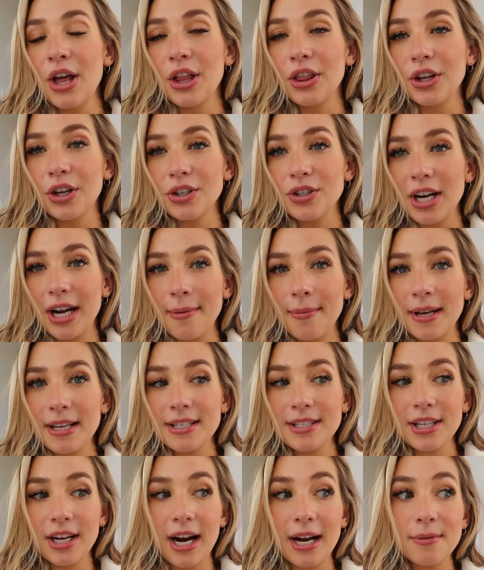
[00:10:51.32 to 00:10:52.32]
Third
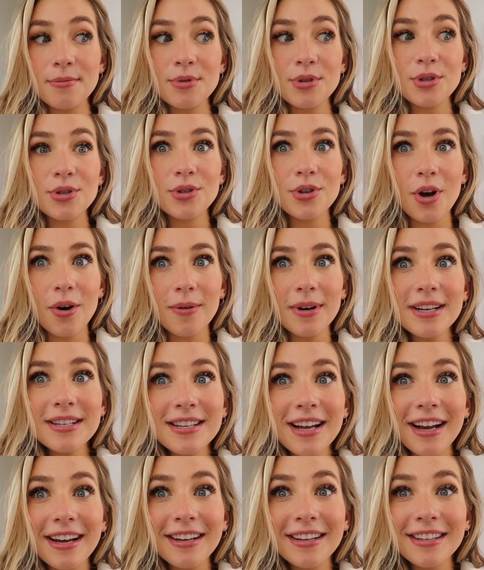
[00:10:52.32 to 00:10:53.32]
trimester. I'm so
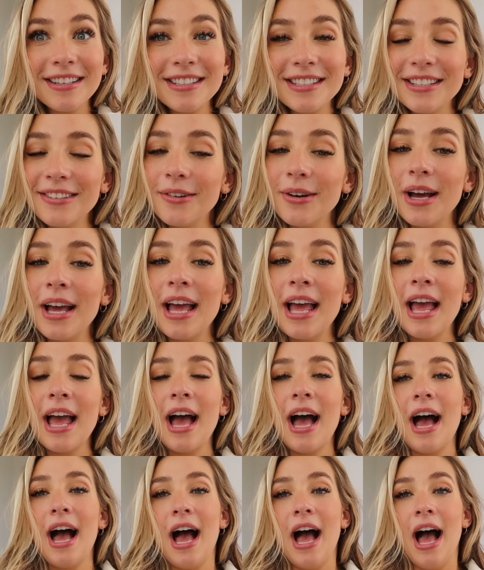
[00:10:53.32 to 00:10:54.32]
excited to
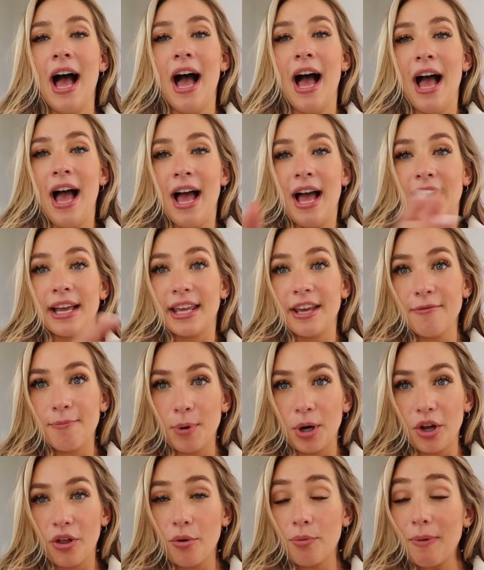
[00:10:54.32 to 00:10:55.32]
give
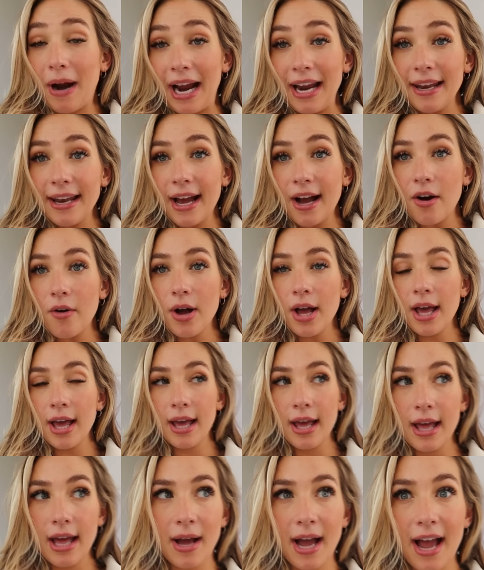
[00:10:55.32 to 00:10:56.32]
birth right now.
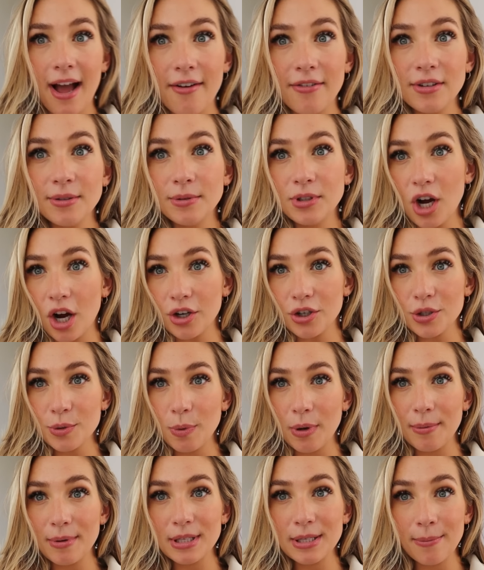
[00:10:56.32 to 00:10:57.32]
I have a doctor's
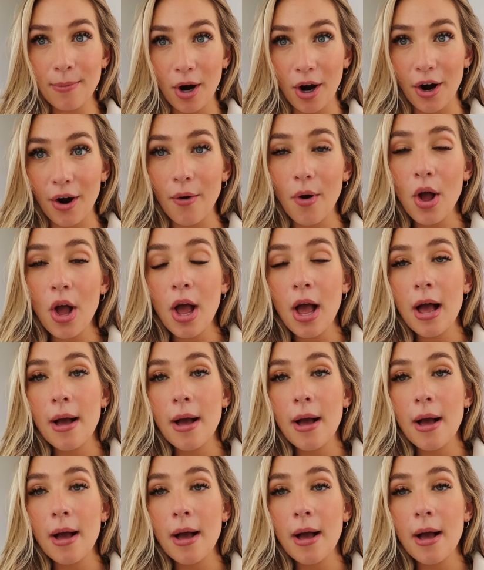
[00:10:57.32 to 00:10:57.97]
appointment tomorrow,